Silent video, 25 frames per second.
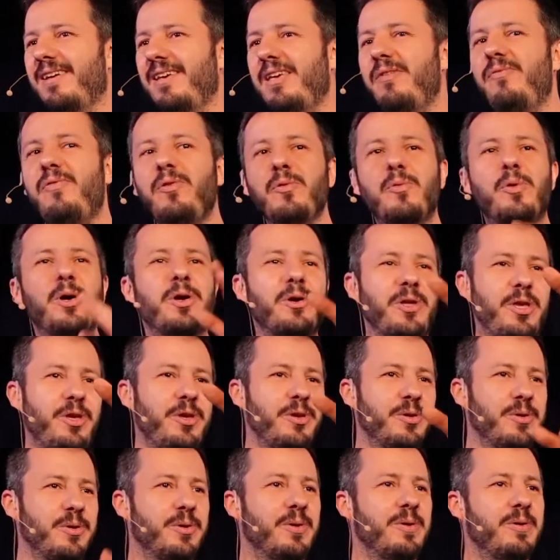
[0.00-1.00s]
If it were
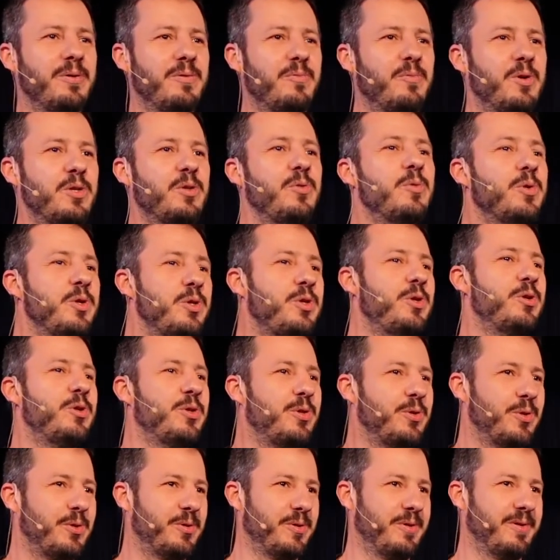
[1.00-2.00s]
you, what would you
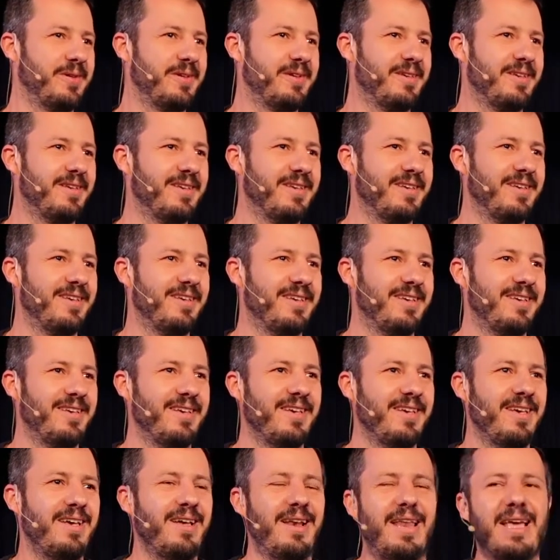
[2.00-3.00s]
do?
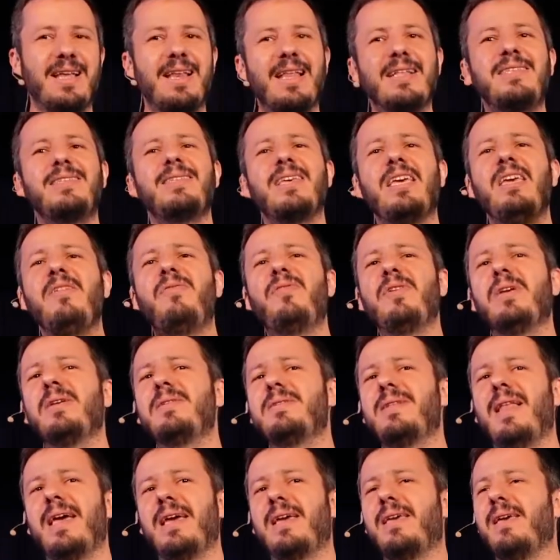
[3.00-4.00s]
Like, let's say if
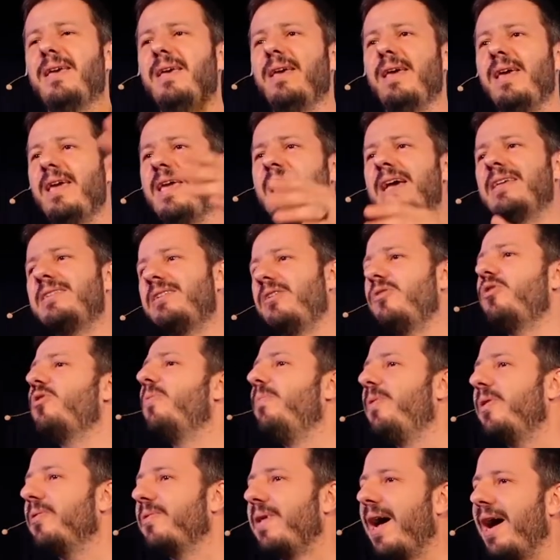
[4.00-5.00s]
he asked you
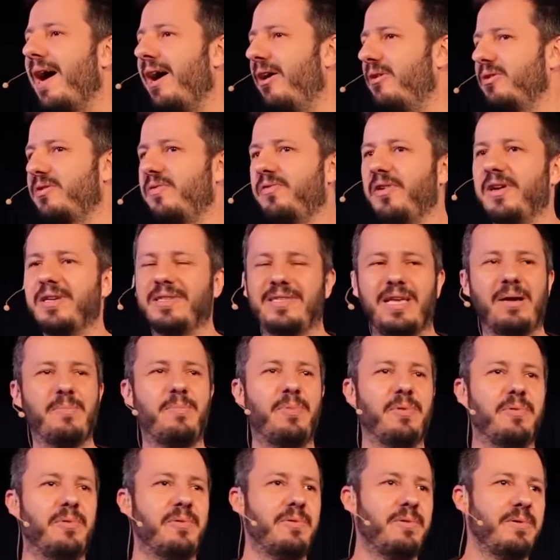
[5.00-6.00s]
to build a house, for
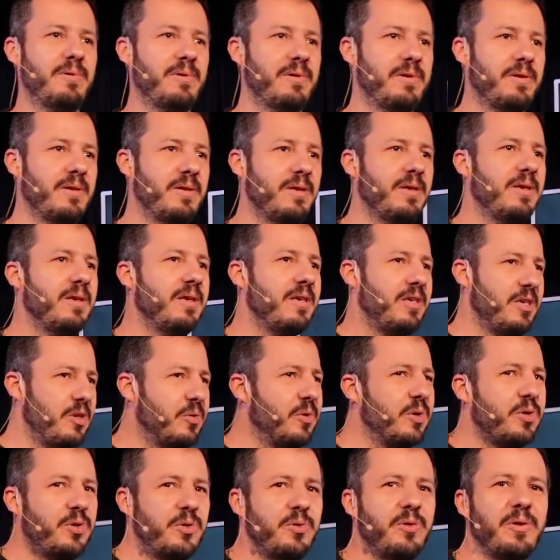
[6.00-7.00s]
example.
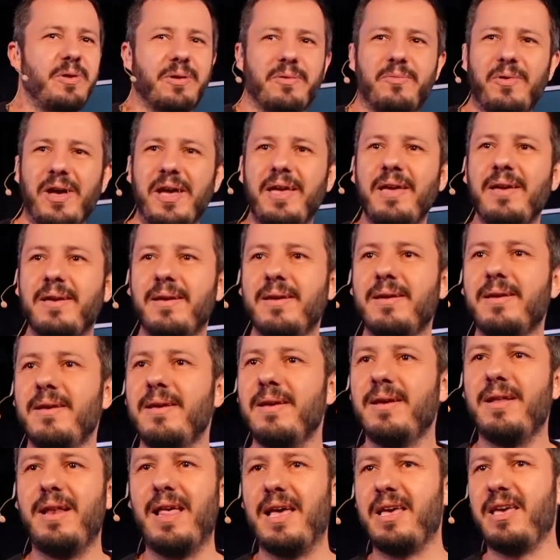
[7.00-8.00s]
You would do it, right?
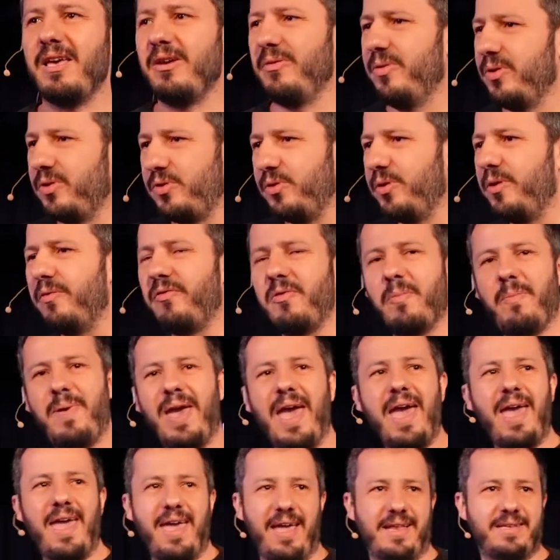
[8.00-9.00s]
Like, you would do it with a
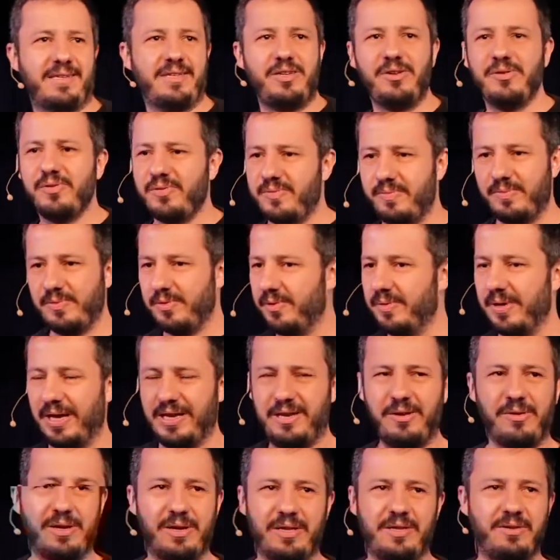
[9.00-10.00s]
bare hand. You would do, I
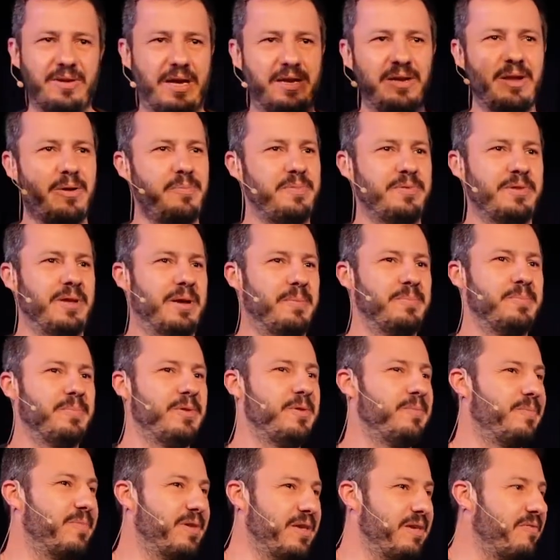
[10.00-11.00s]
know,
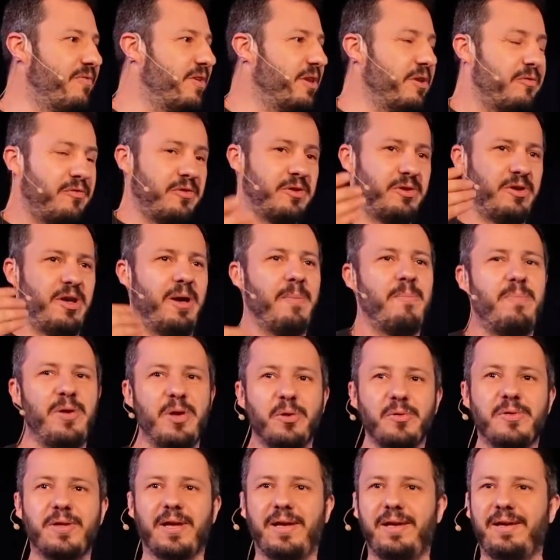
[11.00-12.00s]
even if you're not a
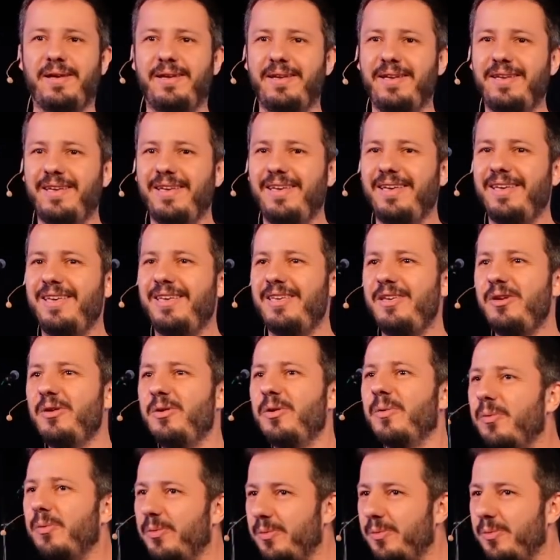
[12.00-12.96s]
builder, you